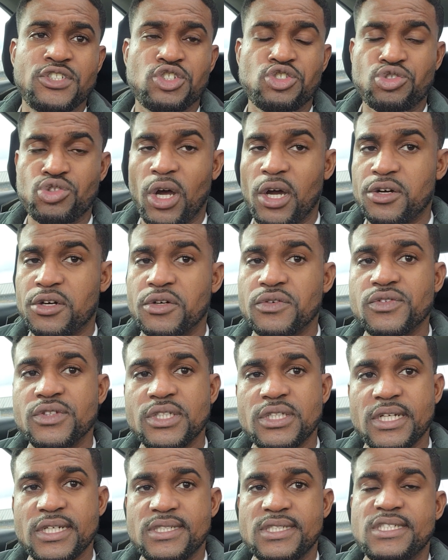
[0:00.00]
struggled
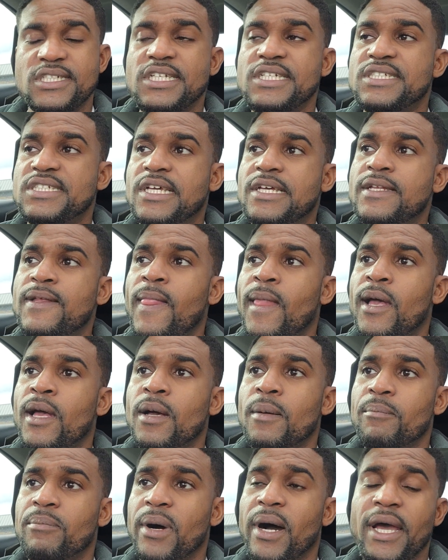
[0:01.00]
this season,
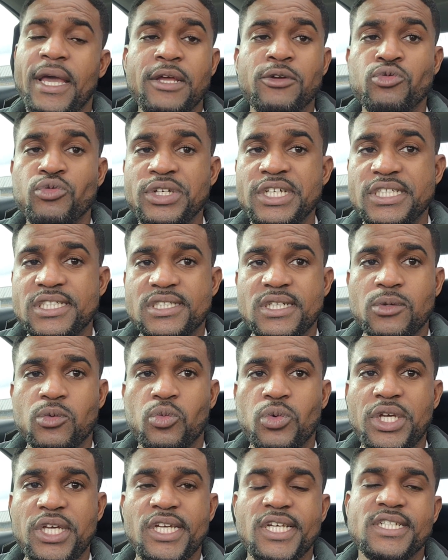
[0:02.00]
but in recent
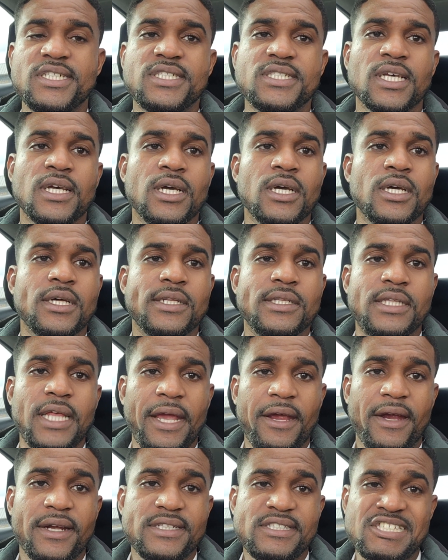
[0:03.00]
weeks
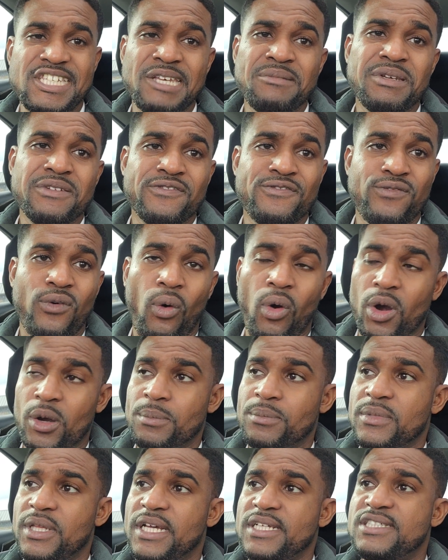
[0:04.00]
they're a team in
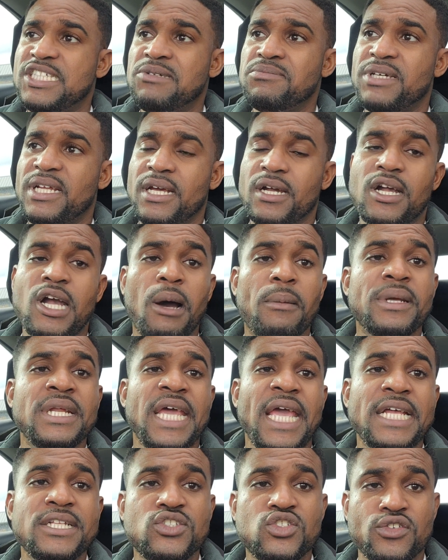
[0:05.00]
form. They're a team that are coming
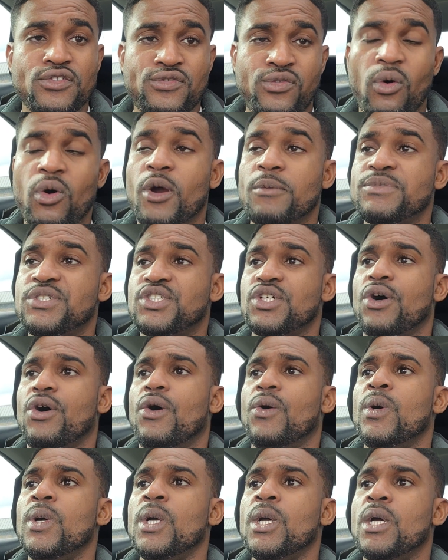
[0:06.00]
into form.
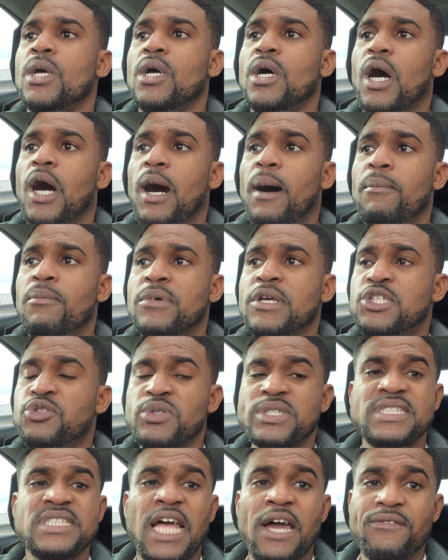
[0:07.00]
So this
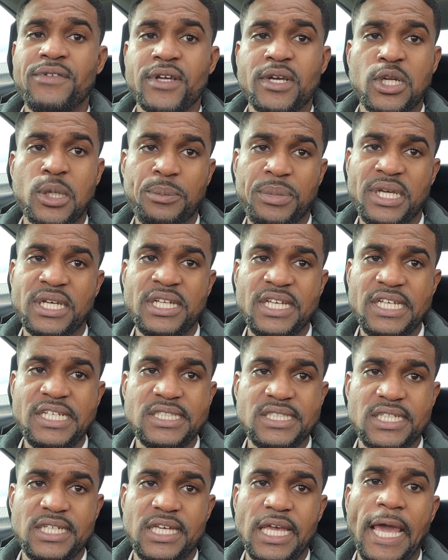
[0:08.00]
was never going to be an
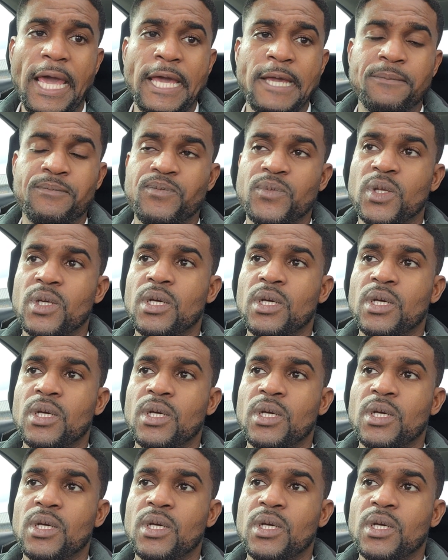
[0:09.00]
easy game.